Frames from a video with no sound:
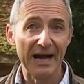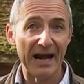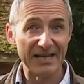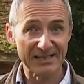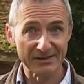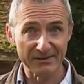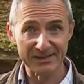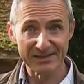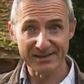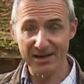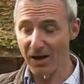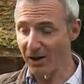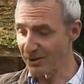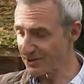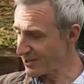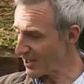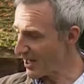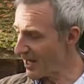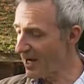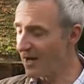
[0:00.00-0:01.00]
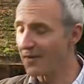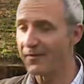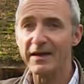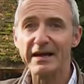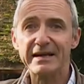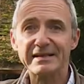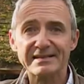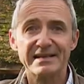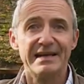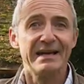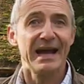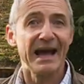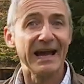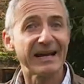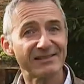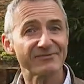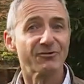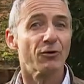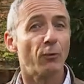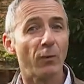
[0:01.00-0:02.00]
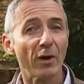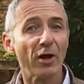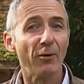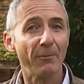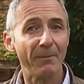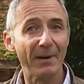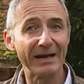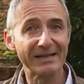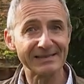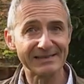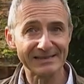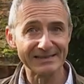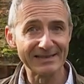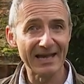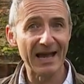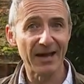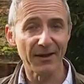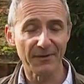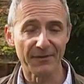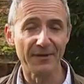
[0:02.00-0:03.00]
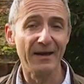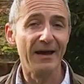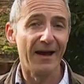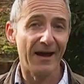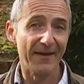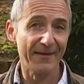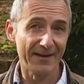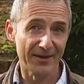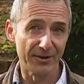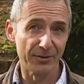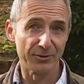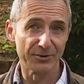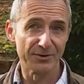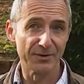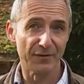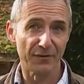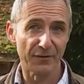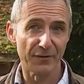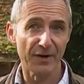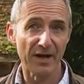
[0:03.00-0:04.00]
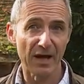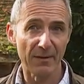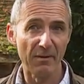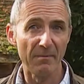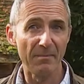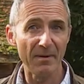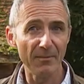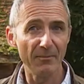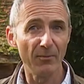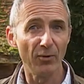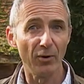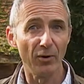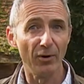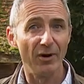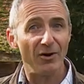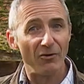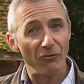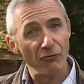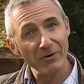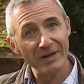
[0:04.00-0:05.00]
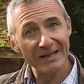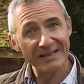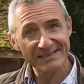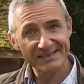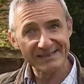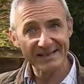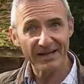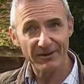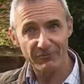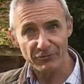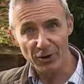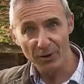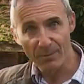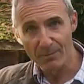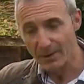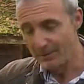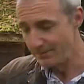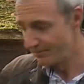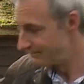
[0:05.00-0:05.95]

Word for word: As a result, there's extra wheelbase length, and that ought to free up a bit more rear seat room.